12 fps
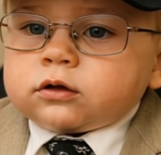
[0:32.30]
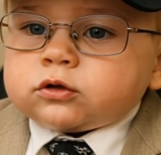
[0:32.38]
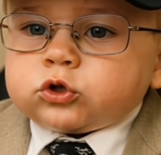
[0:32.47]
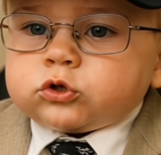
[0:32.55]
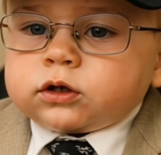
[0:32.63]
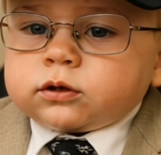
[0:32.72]

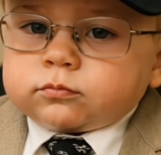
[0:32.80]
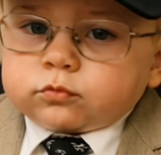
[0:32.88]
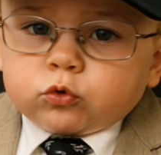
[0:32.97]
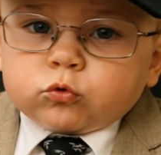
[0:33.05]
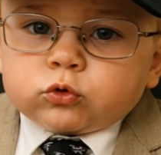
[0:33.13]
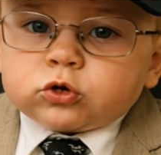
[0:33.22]
So that if
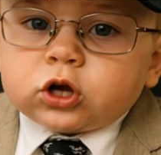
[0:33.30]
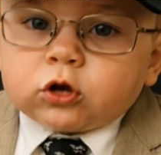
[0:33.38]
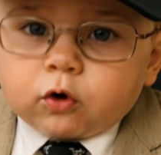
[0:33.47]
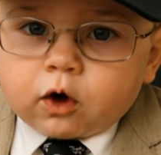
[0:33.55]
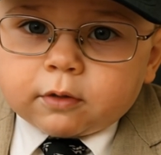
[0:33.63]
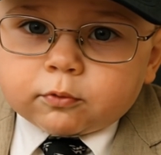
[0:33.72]
you don't get it
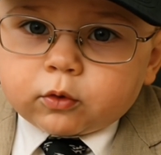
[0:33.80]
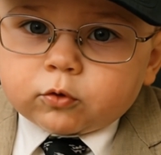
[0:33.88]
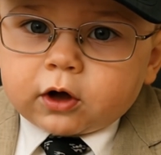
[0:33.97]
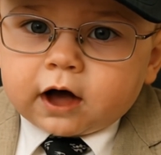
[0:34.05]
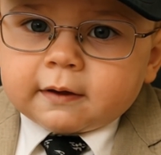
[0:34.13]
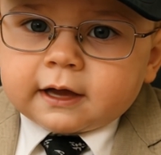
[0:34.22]
right, we can
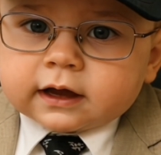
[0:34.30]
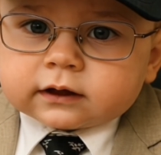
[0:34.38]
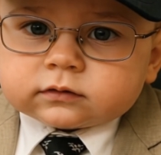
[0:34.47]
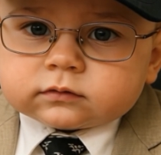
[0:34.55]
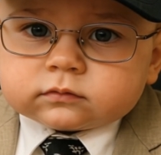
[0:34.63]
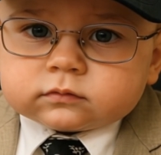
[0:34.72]
bring it
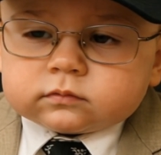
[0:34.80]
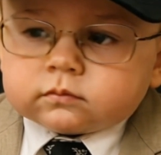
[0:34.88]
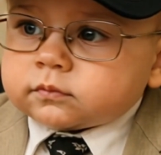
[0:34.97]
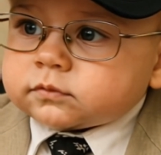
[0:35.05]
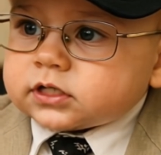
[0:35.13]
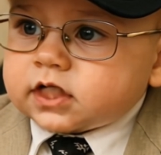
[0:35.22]
back.
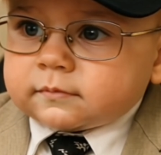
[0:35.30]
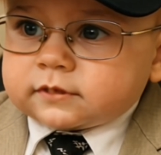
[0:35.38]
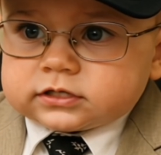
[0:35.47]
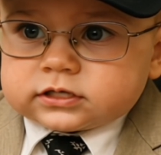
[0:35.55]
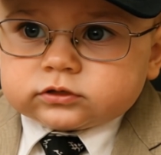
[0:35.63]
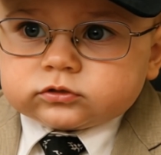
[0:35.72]
Does that
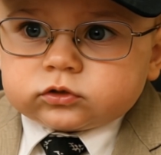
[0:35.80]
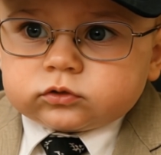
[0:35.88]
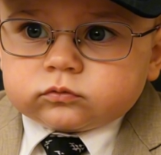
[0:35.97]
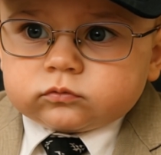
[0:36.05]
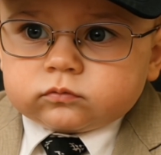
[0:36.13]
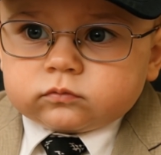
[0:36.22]
make sense to
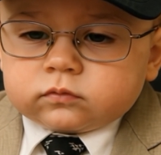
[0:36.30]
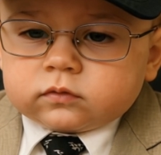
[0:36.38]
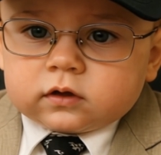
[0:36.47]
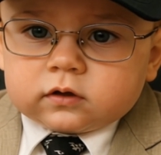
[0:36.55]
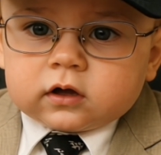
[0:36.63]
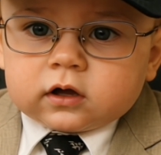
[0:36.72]
you?
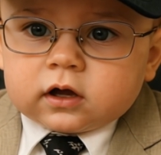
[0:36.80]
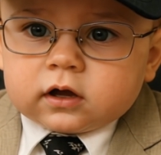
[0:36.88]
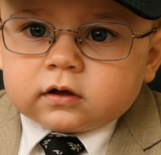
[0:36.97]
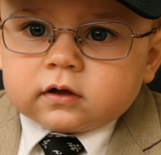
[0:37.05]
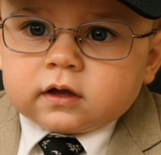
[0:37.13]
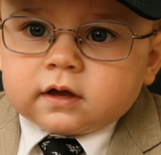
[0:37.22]
All right.